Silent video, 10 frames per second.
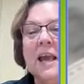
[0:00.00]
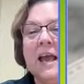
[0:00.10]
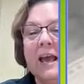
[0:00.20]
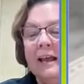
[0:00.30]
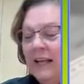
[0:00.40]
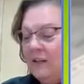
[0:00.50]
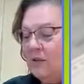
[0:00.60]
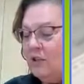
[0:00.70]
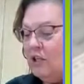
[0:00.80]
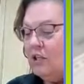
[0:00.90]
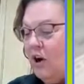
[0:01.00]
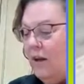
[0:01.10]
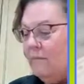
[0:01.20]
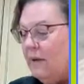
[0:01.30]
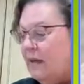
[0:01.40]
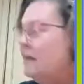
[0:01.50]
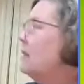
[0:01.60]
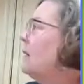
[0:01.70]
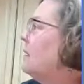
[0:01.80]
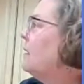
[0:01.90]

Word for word: week, and that's what she taught me.